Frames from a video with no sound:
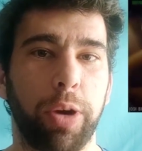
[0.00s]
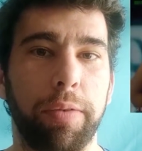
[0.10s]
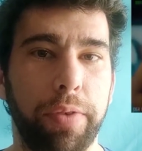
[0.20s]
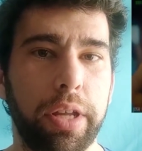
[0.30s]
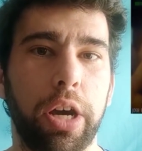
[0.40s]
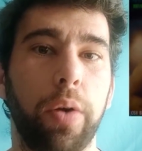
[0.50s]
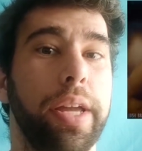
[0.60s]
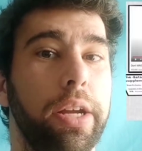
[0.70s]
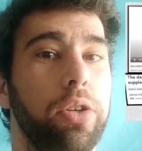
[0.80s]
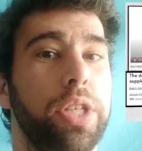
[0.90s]
Brett video,
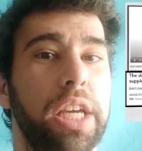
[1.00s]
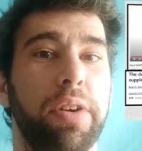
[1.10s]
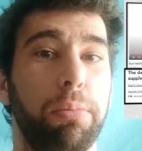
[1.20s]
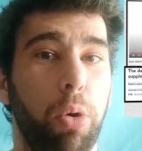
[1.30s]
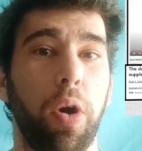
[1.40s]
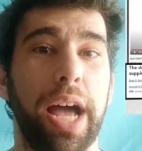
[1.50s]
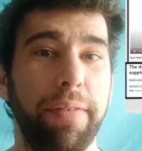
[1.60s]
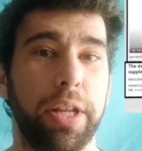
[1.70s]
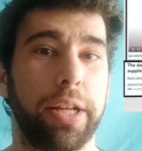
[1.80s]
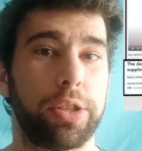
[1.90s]
here's even more
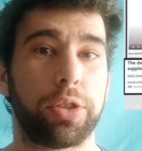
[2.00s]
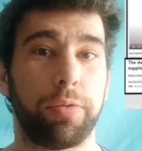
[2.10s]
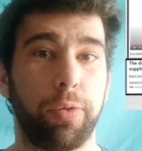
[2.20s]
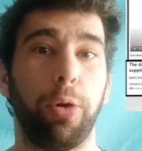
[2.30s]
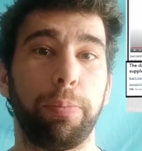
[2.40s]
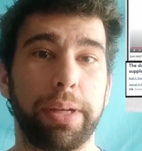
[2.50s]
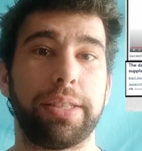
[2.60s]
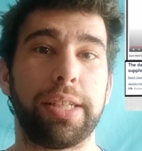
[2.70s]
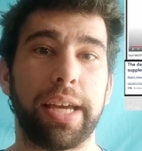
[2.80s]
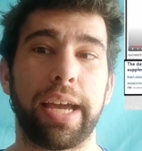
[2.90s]
evidence for
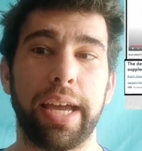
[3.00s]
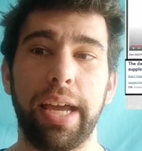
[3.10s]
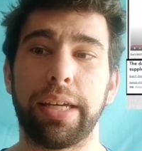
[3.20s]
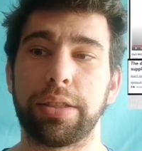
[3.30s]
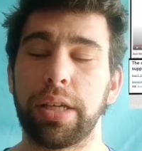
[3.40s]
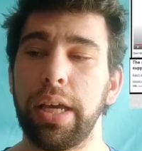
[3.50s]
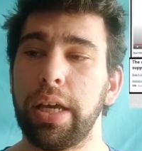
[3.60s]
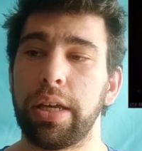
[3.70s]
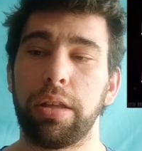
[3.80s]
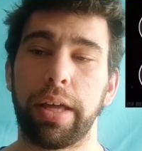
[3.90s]
BCAAs.
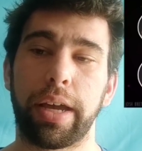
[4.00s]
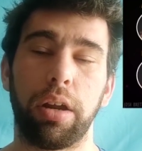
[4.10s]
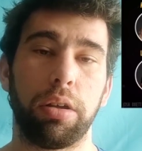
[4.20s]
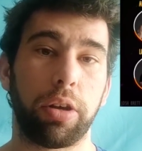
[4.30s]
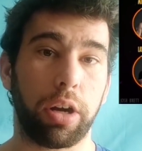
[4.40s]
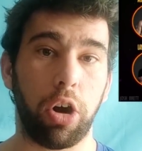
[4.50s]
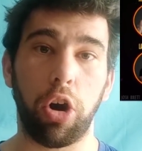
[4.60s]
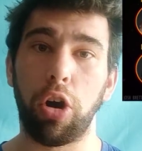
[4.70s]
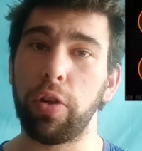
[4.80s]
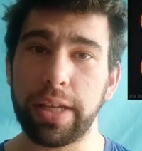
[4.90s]
You look at
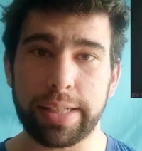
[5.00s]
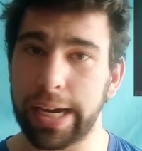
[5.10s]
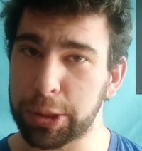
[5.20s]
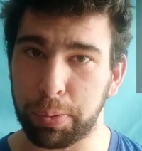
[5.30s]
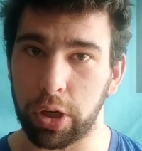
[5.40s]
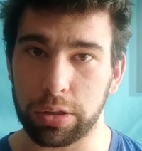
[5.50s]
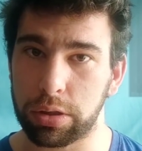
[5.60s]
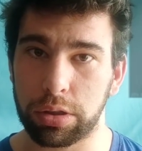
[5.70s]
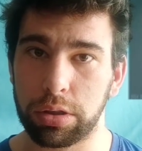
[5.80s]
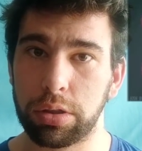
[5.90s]
all these
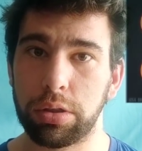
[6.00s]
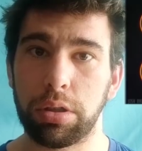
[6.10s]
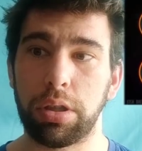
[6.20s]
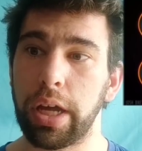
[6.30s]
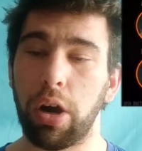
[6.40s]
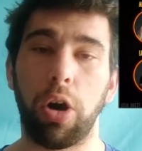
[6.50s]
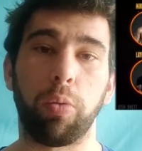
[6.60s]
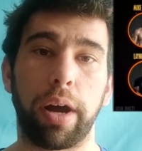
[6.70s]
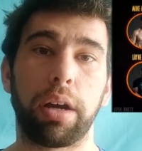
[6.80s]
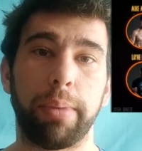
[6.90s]
experts, they
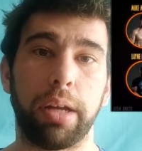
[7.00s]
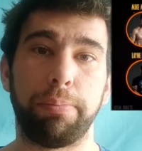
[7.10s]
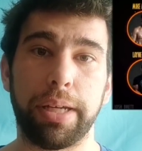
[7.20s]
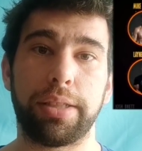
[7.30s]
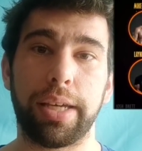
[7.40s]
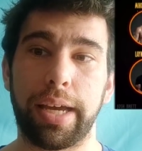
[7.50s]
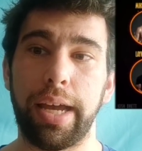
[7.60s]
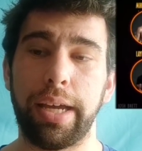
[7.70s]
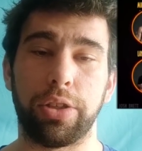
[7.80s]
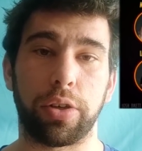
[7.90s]
all recommend
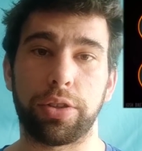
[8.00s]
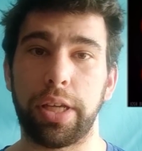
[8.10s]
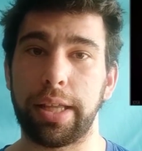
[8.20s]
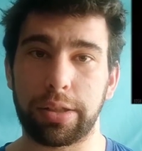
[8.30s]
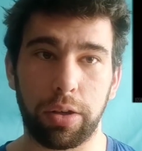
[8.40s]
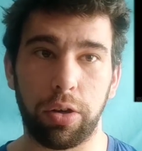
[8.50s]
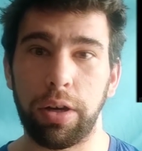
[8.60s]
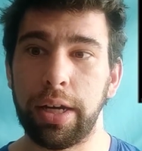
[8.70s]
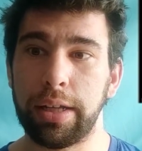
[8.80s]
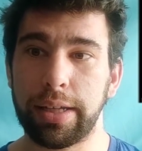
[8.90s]
BCAAs. You can see
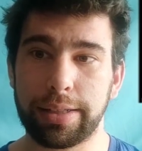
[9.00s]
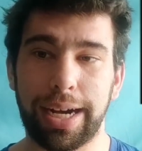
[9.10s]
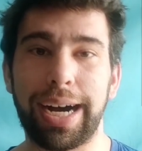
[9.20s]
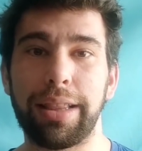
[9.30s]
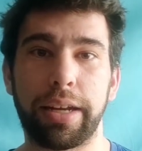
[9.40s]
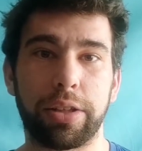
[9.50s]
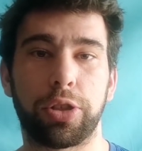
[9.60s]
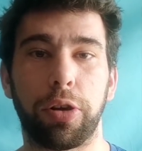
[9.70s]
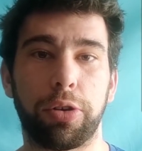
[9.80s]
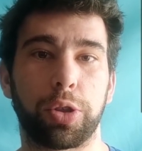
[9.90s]
these highlighted
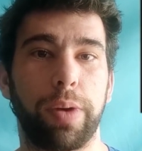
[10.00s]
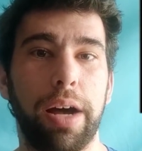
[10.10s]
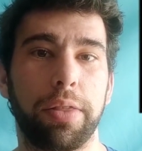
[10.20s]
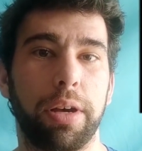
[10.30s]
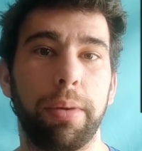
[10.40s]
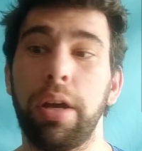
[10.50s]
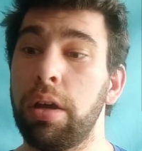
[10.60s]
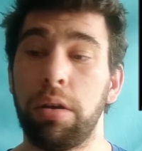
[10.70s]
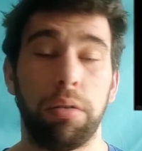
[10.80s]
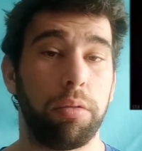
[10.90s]
circles around them.
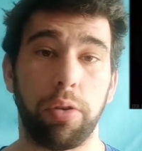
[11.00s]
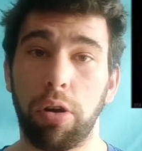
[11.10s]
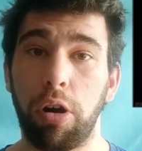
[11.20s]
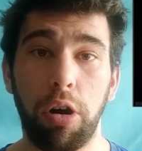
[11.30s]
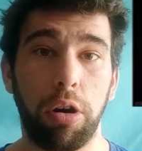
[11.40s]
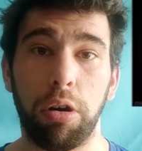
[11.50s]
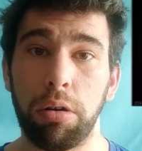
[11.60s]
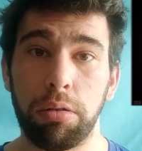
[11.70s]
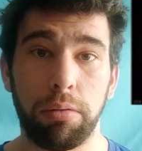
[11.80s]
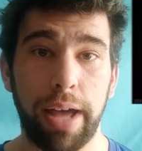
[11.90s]
They're
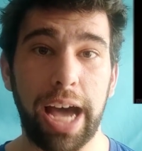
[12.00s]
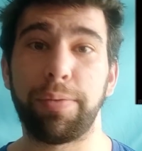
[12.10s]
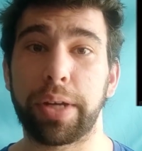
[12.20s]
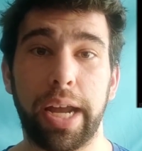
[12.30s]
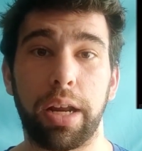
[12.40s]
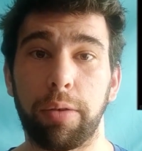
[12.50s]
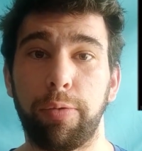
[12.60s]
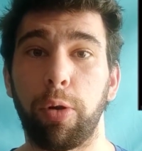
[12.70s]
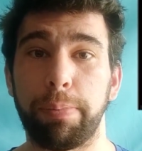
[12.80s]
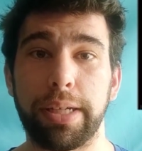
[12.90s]
all advocating
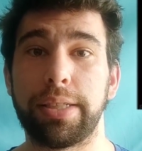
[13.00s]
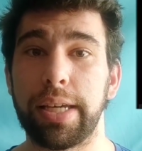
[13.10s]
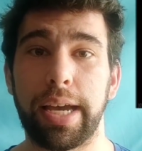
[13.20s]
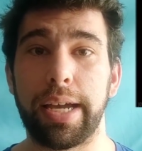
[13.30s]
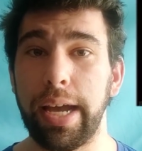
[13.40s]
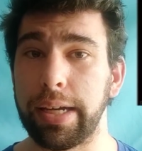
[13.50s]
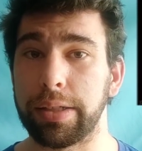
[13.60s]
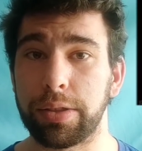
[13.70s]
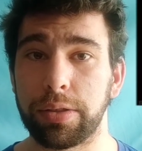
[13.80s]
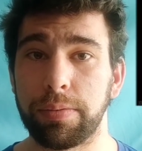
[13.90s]
for
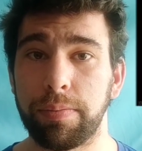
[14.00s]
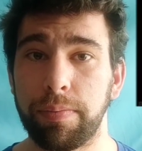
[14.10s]
BCAAs.